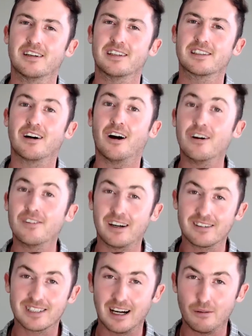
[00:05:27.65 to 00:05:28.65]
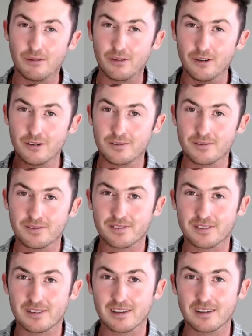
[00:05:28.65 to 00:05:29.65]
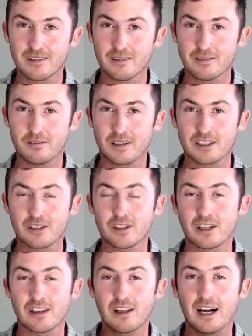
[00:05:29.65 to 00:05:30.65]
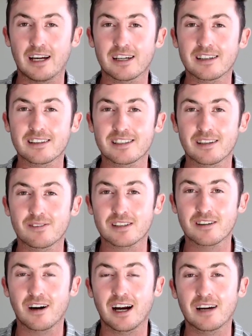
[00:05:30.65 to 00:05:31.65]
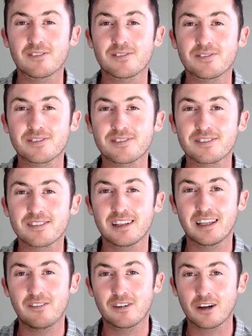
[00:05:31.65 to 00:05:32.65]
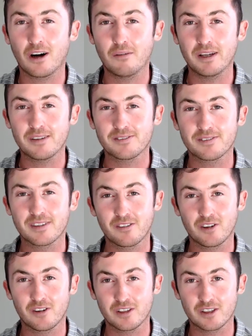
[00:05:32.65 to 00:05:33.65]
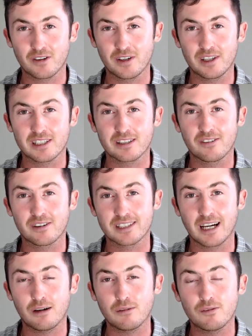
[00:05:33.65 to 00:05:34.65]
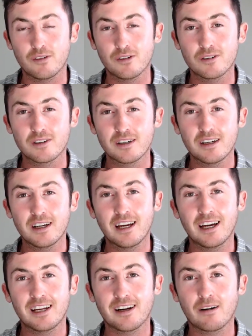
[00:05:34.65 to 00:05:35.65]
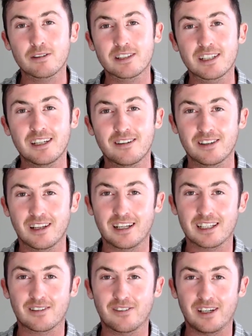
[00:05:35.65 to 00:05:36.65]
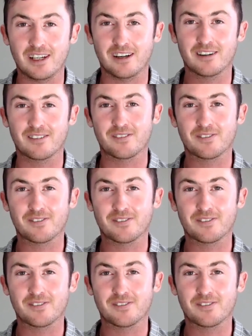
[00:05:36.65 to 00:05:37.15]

So I hope that was helpful. Make sure to like, subscribe, leave a comment if you enjoyed this, if it was helpful, and I'll see you in the next video.